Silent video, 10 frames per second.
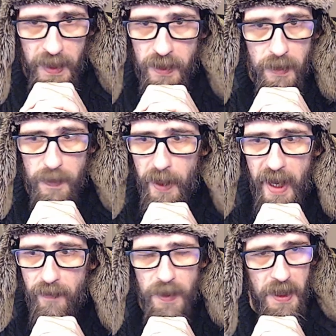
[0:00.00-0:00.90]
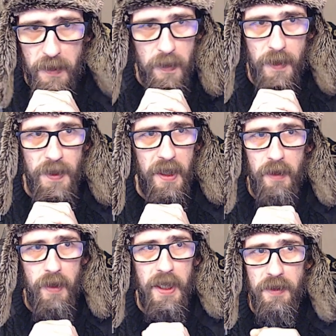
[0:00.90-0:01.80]
been used by every single content
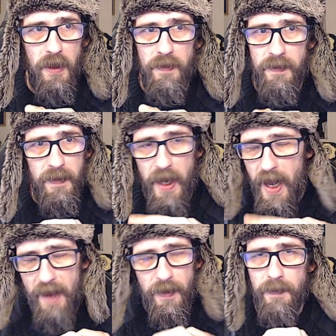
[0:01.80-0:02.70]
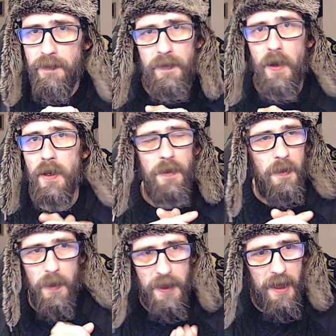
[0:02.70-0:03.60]
creator I've ever followed
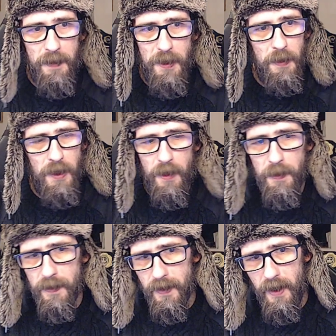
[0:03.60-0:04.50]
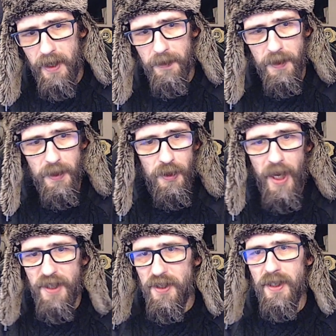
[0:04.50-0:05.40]
or looked up to. So I would
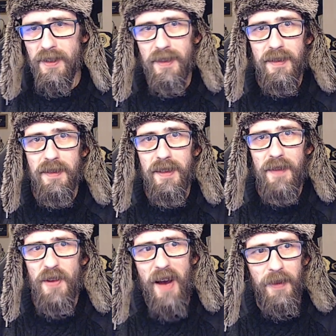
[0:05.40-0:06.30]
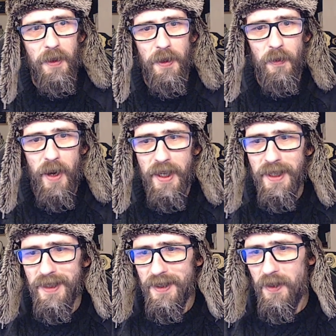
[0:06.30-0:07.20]
suggest, if you haven't got it
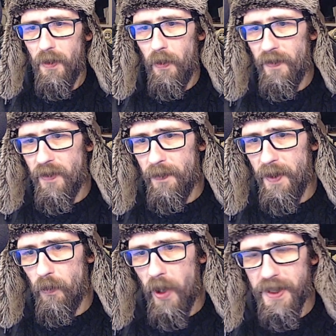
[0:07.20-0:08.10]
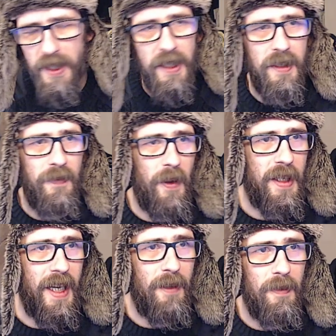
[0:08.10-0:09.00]
already, or if you've been waiting to
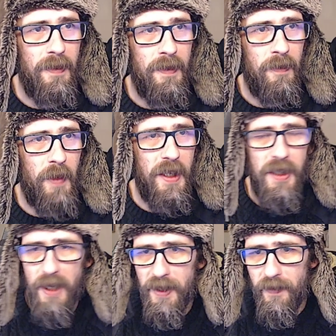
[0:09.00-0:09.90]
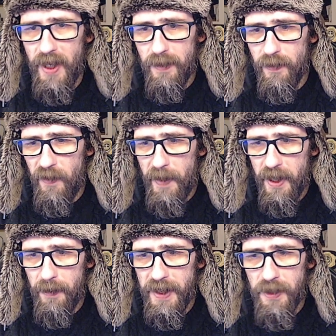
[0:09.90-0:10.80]
find out when it's coming available for
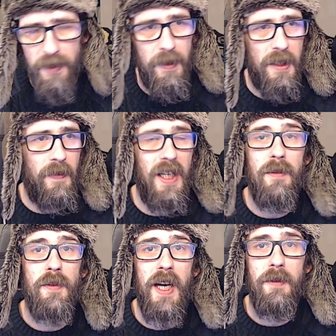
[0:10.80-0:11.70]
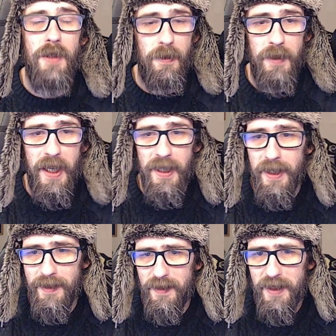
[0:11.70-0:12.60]
PoE 2, it's available now. So get
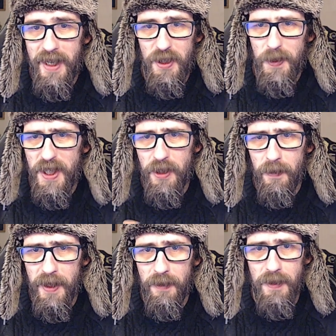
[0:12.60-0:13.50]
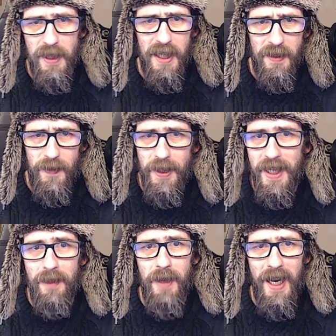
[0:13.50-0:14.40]
it and get tweaking your builds. Let's find
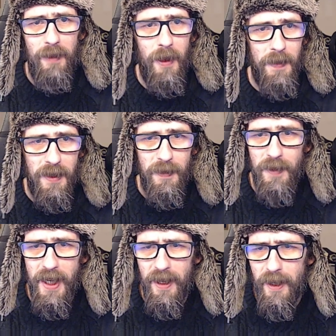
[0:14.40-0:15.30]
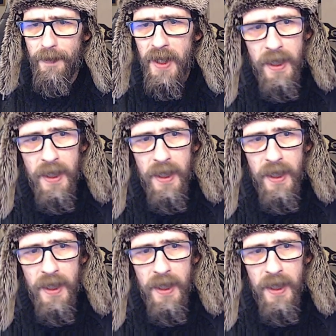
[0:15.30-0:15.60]
out how optimal they are.